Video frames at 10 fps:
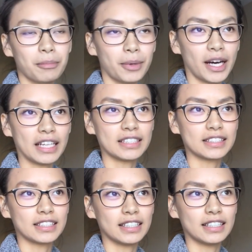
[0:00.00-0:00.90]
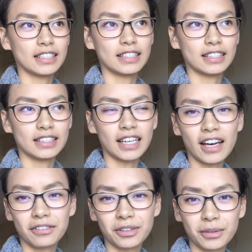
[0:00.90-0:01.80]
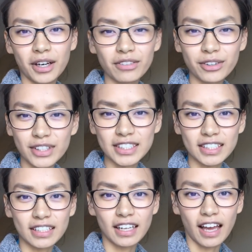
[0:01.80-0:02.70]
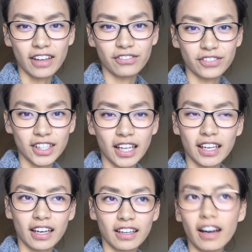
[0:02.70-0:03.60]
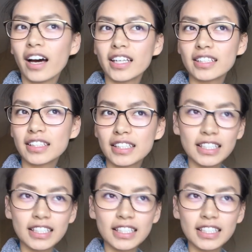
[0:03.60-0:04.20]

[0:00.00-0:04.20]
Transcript: But yeah, for whatever reason, I feel like I got